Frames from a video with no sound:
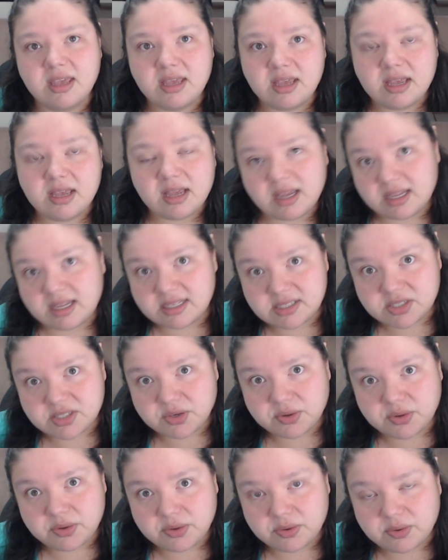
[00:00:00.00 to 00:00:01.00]
And
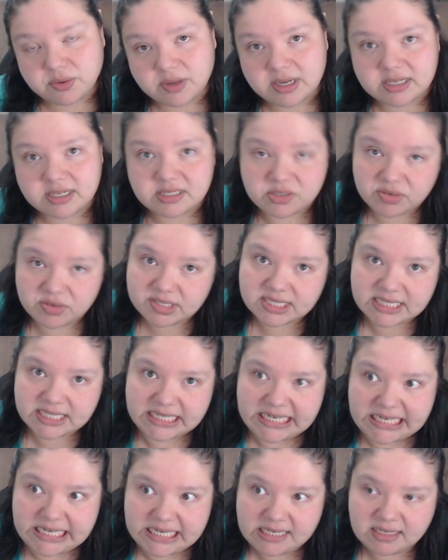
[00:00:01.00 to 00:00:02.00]
so, as you can
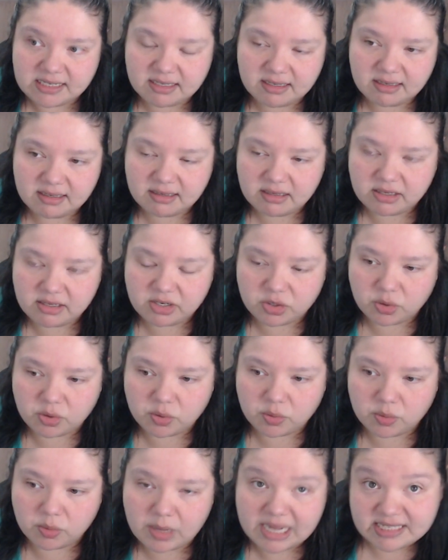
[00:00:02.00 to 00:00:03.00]
see,
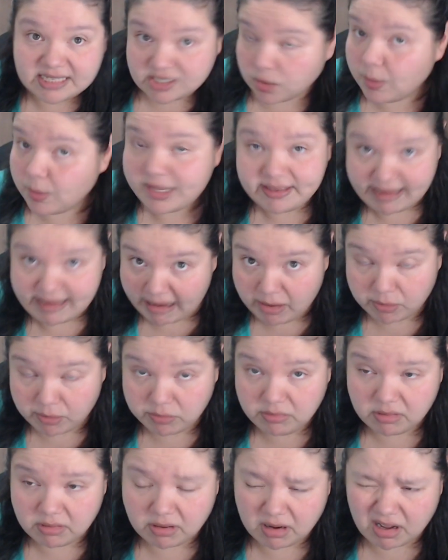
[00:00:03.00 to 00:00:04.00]
I still went down.
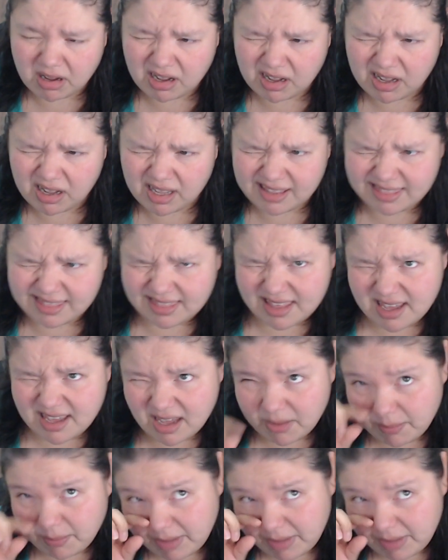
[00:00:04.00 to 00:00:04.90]
I think I might